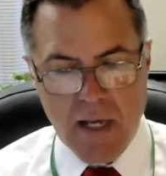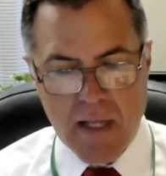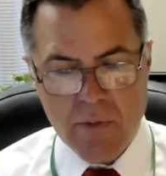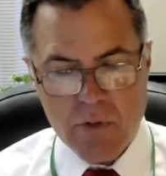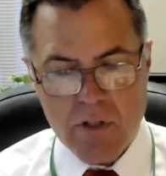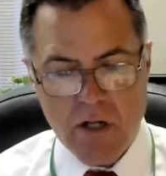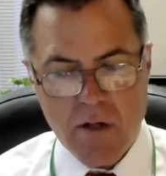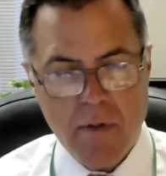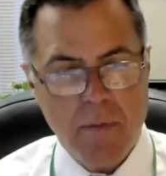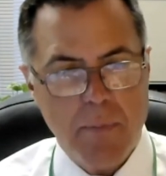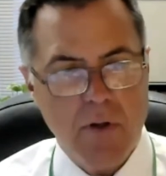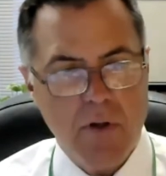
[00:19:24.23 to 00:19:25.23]
And then we're talking
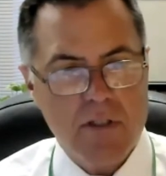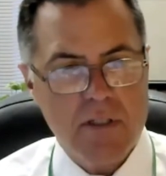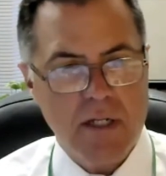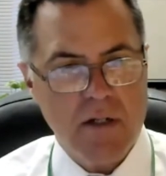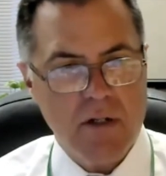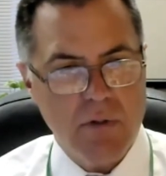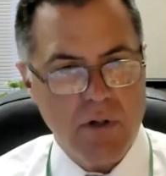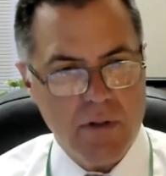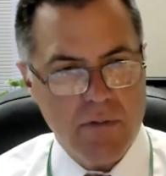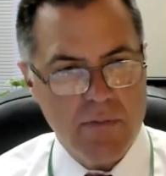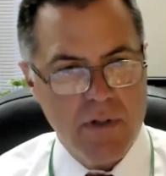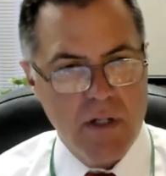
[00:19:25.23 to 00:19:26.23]
about a park site in
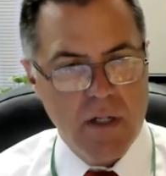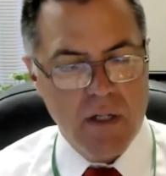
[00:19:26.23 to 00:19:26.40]
Grove.